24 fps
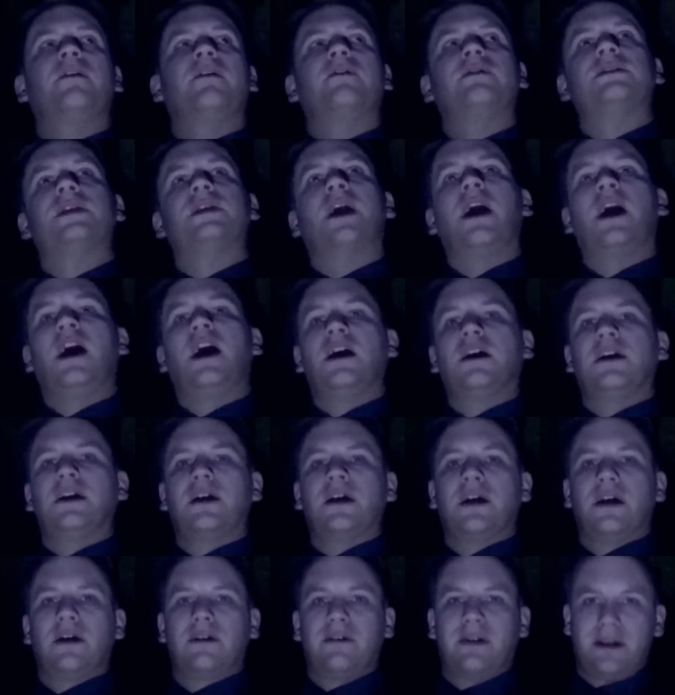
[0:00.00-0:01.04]
is
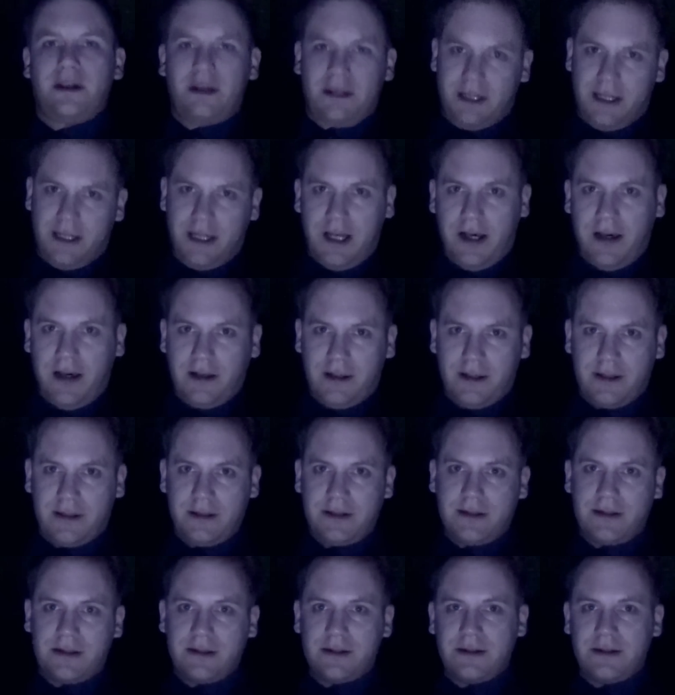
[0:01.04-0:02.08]
hunger incarnate.
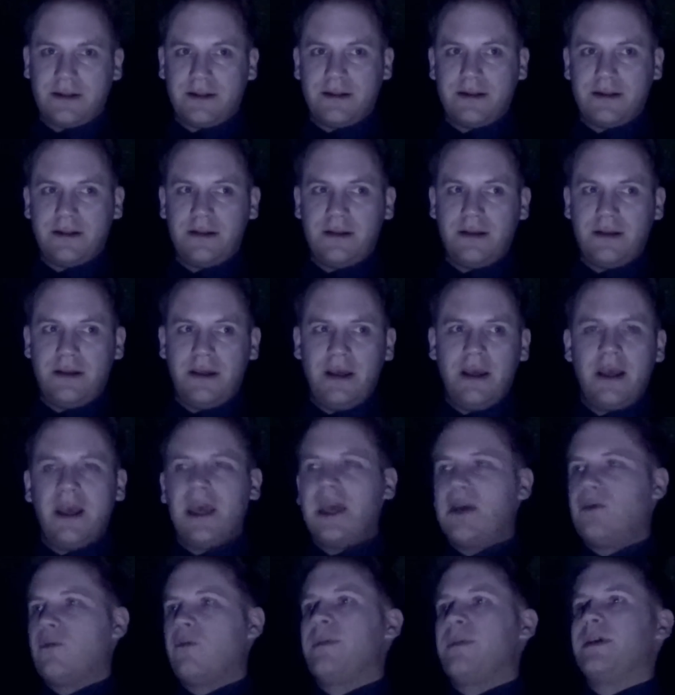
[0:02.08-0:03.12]

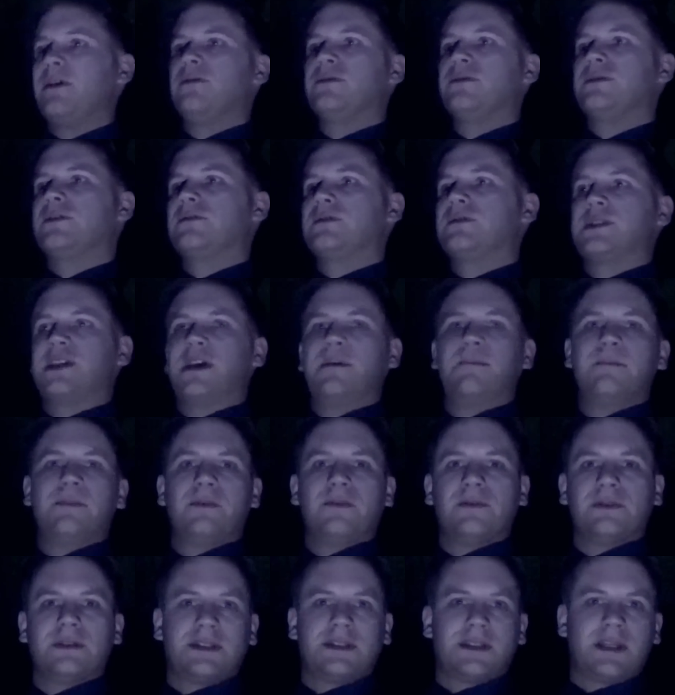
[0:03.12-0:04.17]
It would be all too
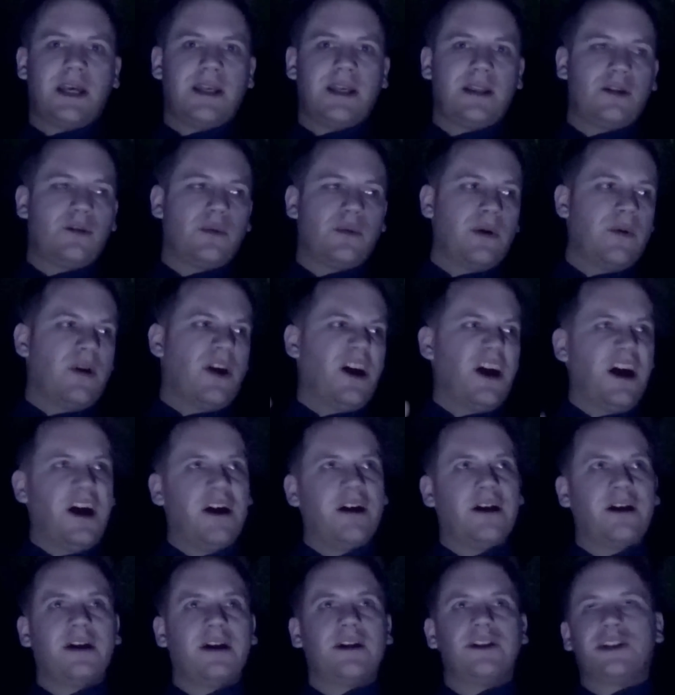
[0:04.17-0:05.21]
simple to say that we were
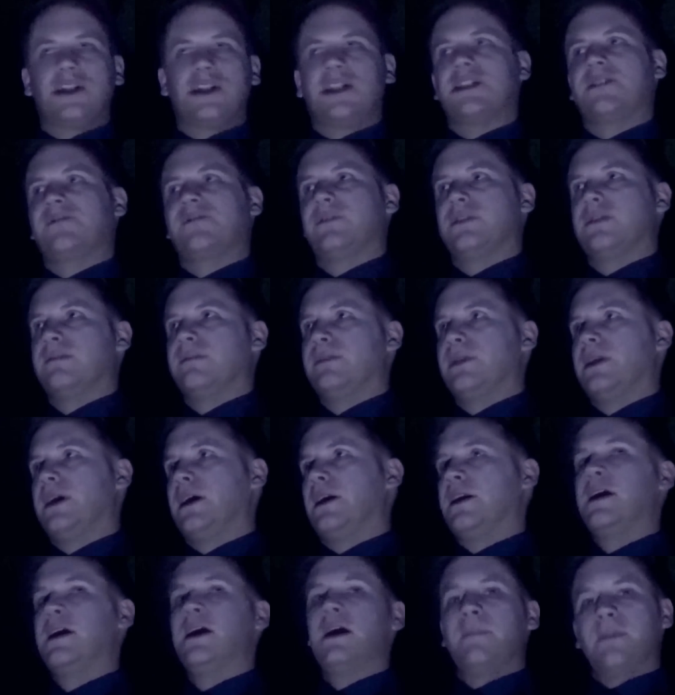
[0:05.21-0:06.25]
hunger just for the
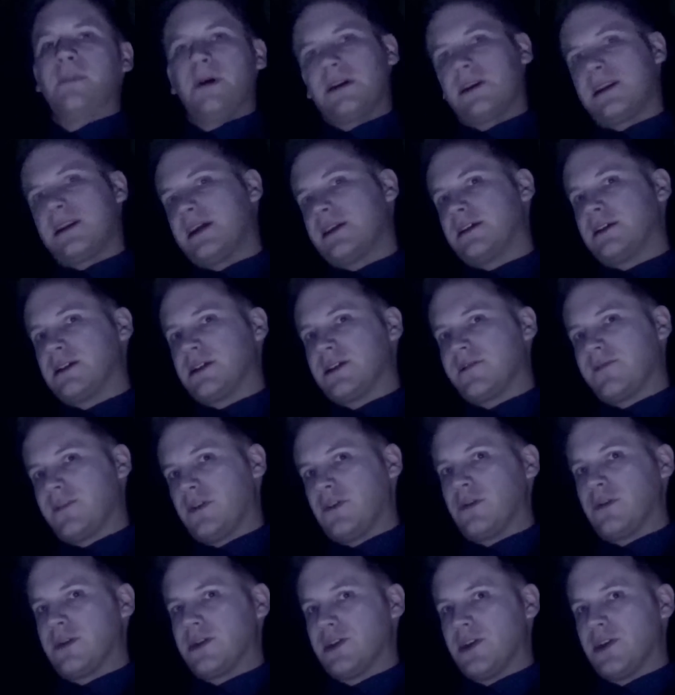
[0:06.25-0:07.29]
blood, but let us
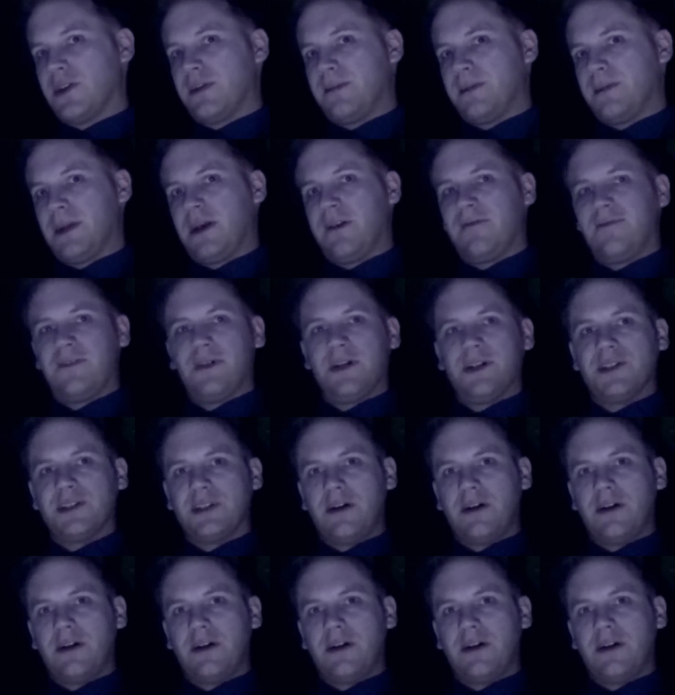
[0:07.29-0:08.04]
focus on the blood first.